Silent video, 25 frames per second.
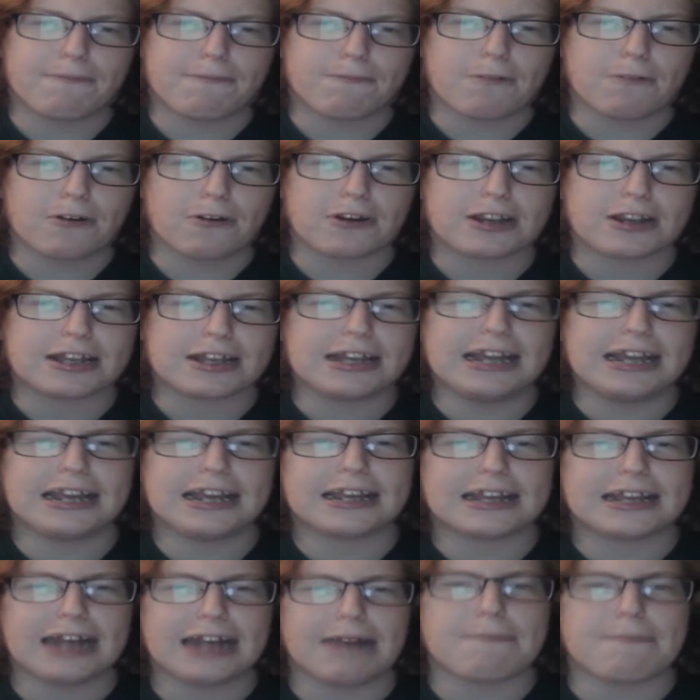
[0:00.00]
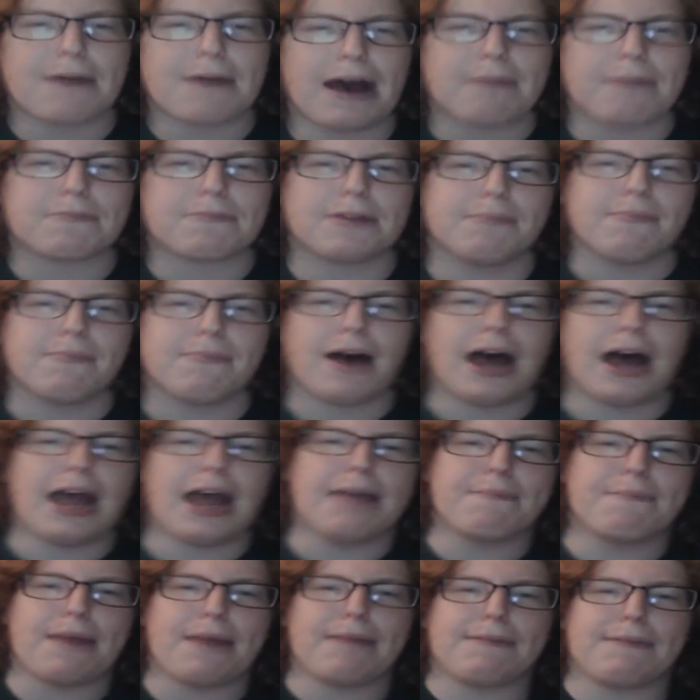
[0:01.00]
first things that pop to
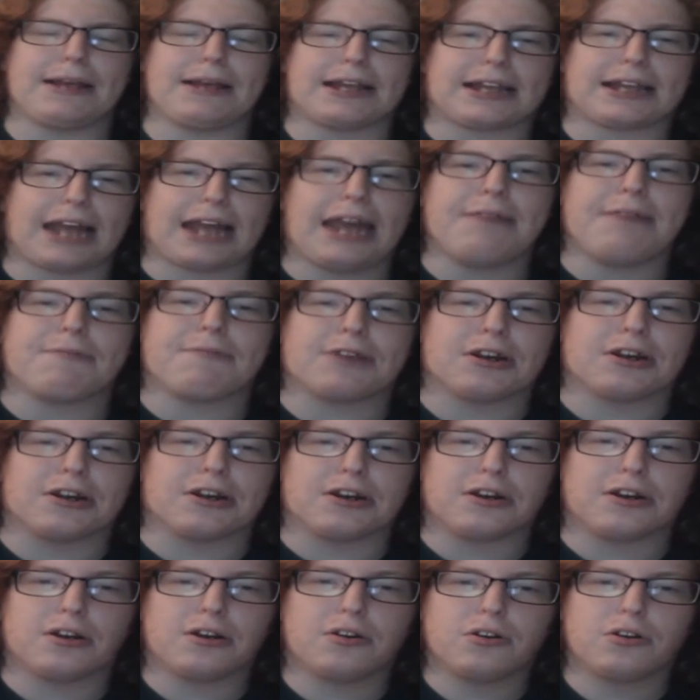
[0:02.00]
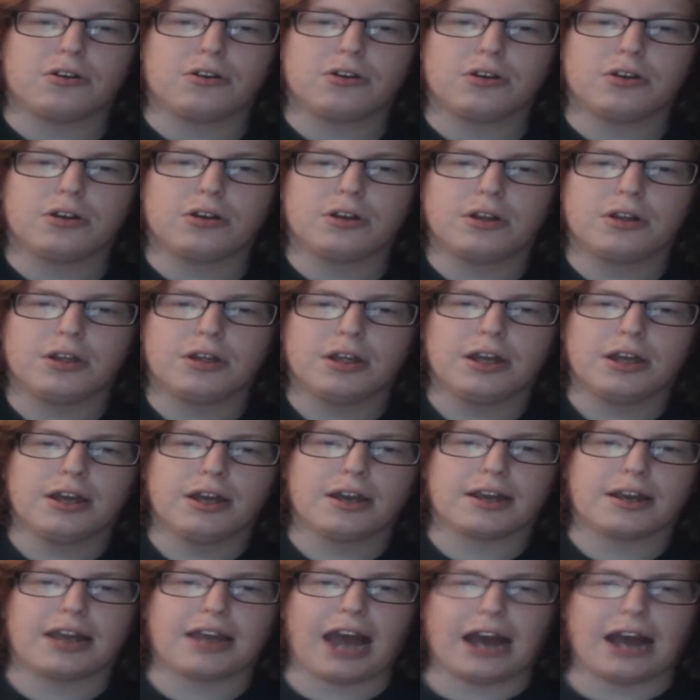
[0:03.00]
mind may be Savior,
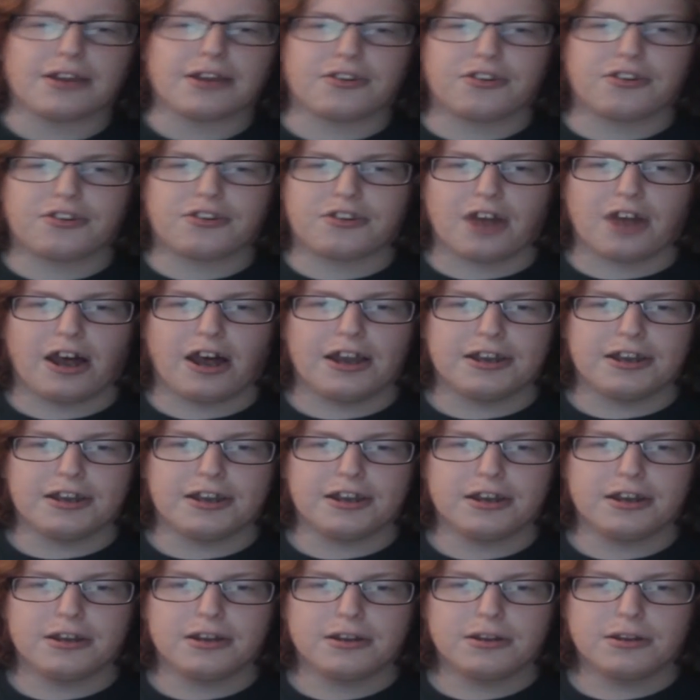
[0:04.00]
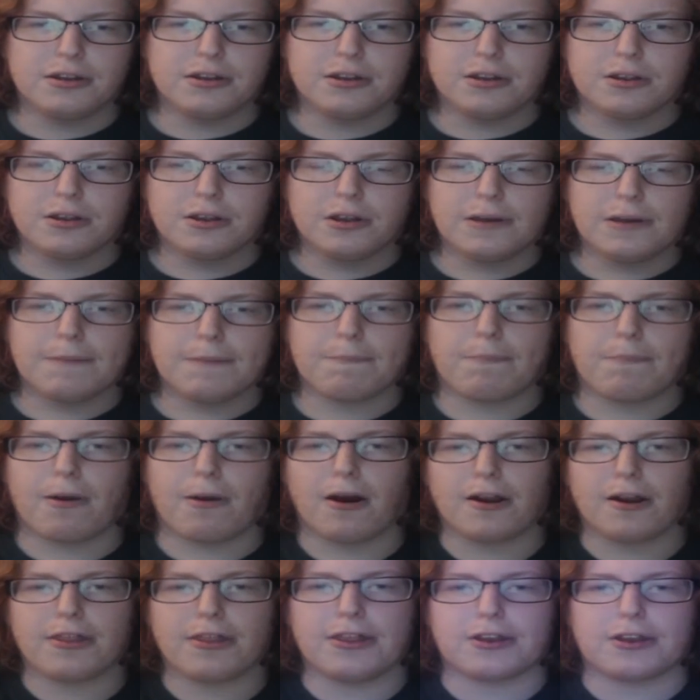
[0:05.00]
God's Son,
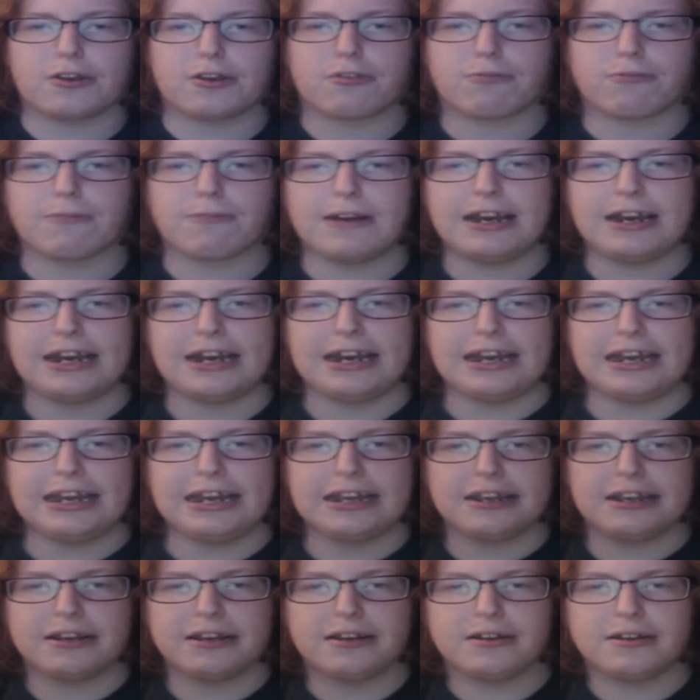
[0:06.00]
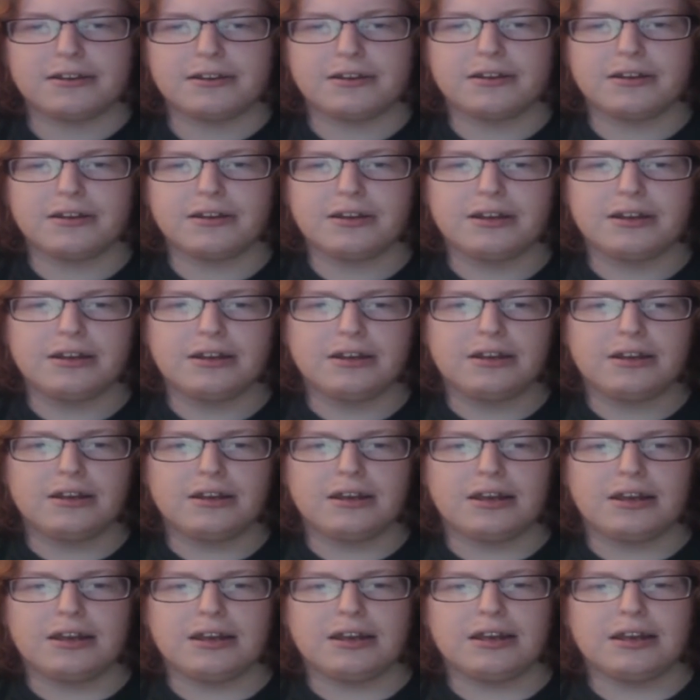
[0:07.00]
part of the Trinity.
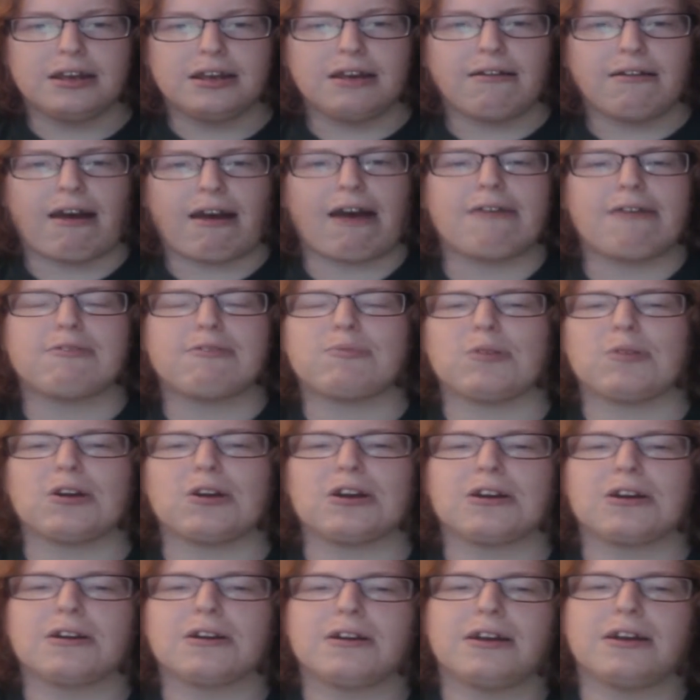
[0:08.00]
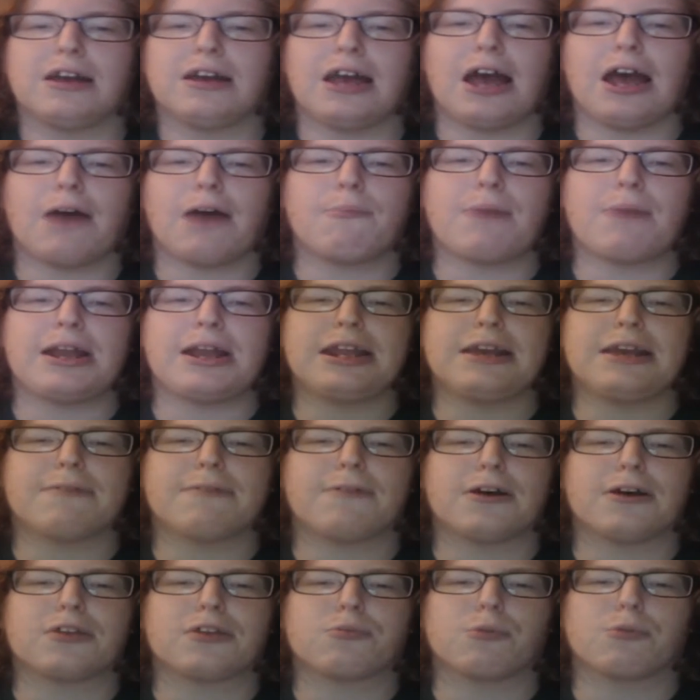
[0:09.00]
However, how many
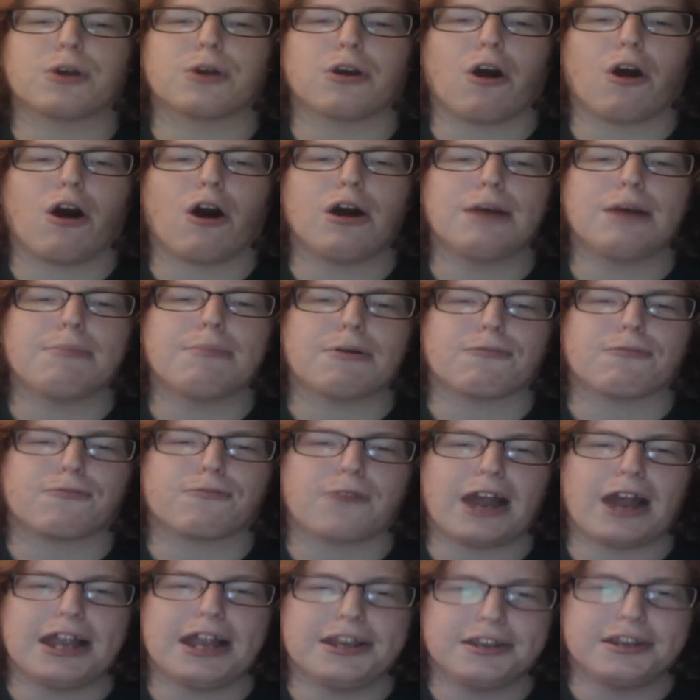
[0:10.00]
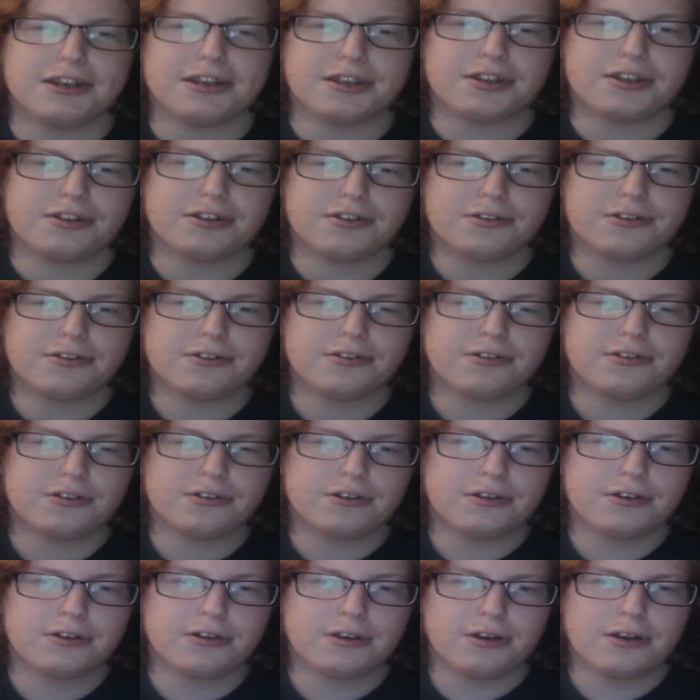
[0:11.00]
of us would call him a friend,
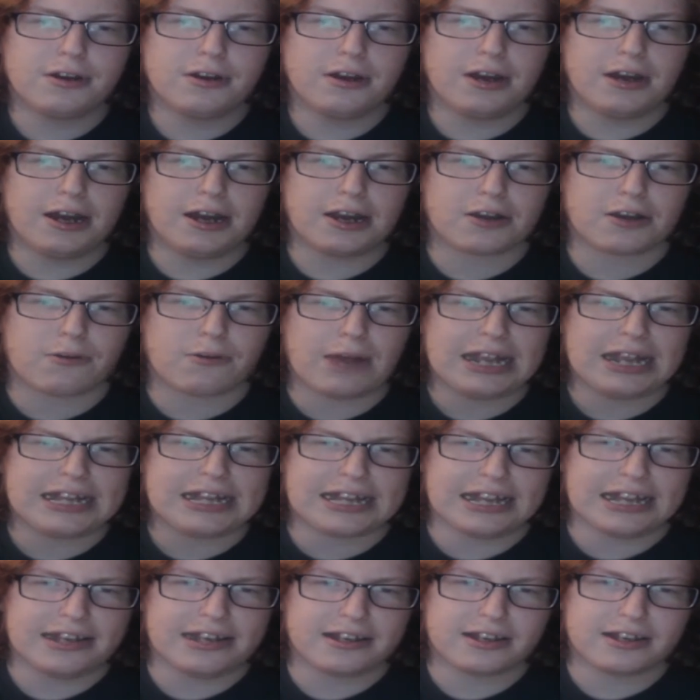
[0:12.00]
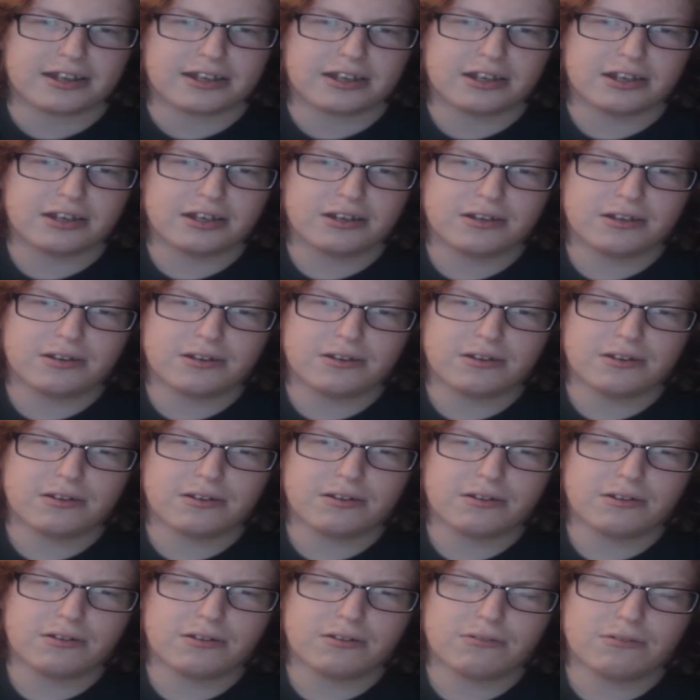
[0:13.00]
an acquaintance?
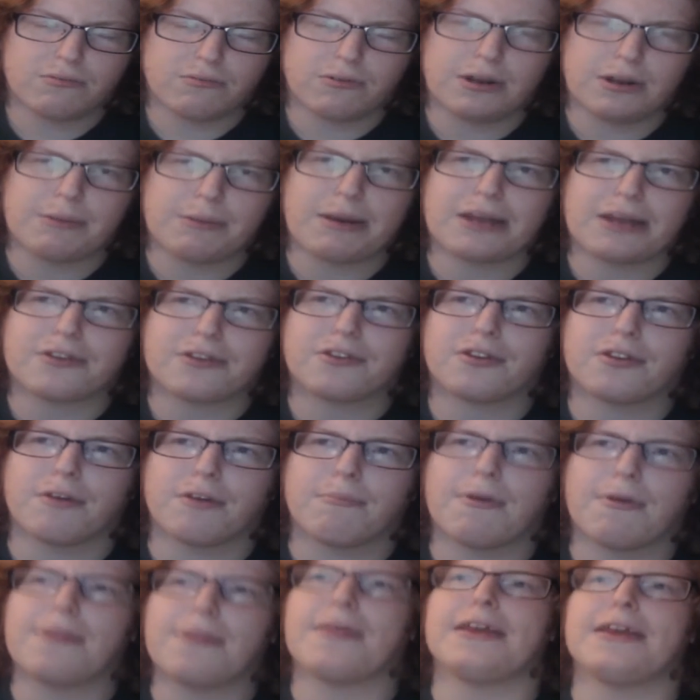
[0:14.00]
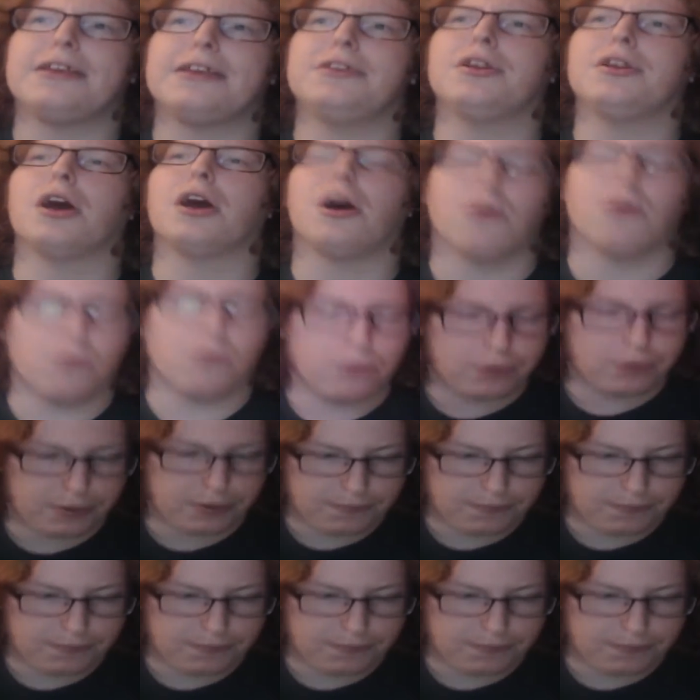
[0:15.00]
What about someone they know?